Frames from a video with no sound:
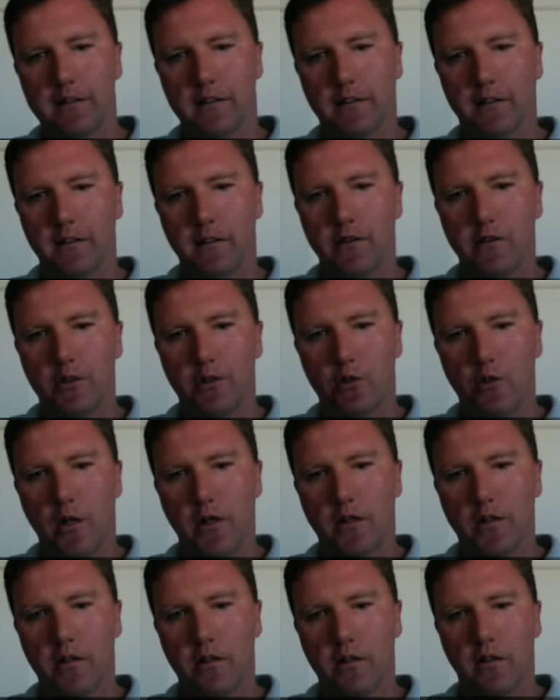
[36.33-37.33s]
a good
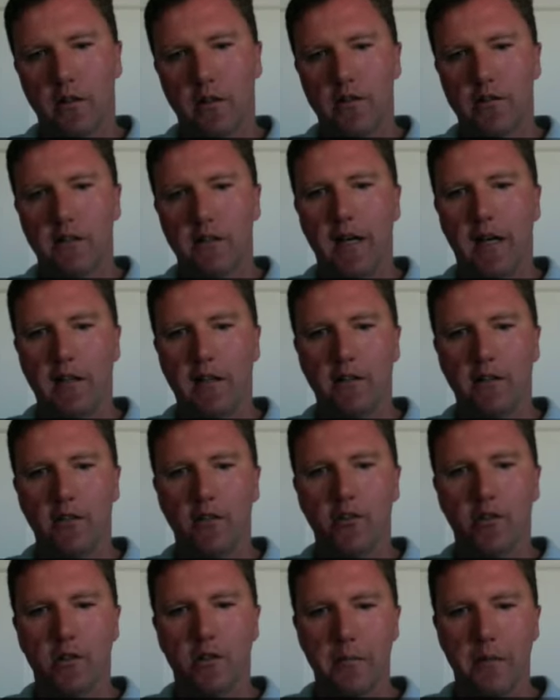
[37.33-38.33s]
structure as to how to
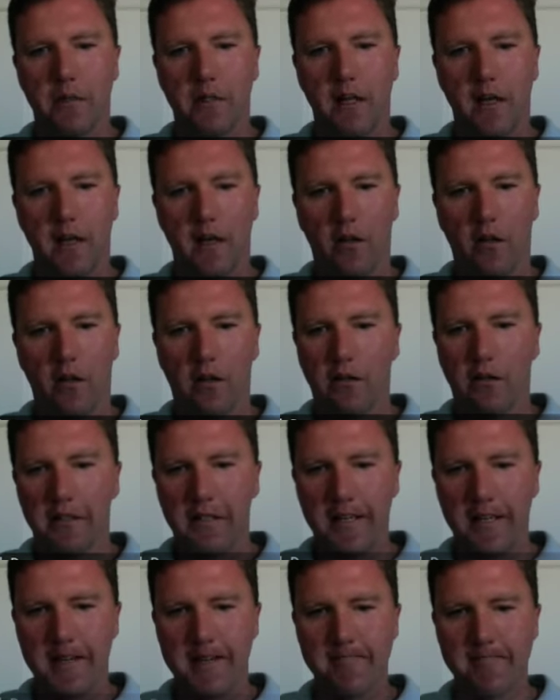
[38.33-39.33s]
determine
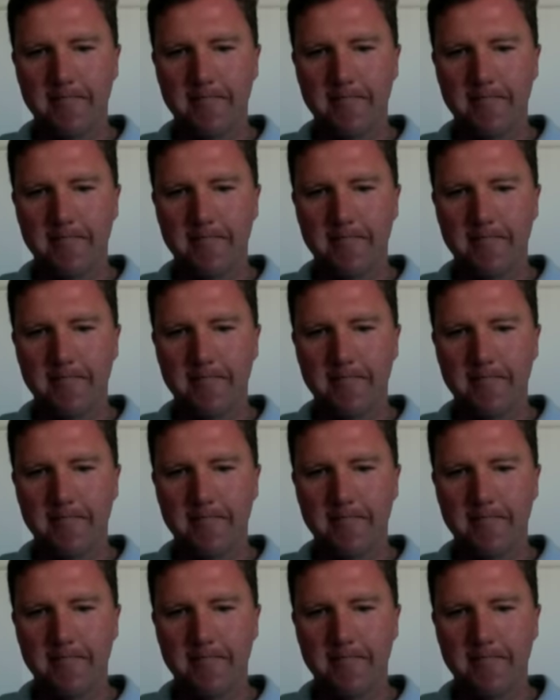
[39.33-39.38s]
LRE.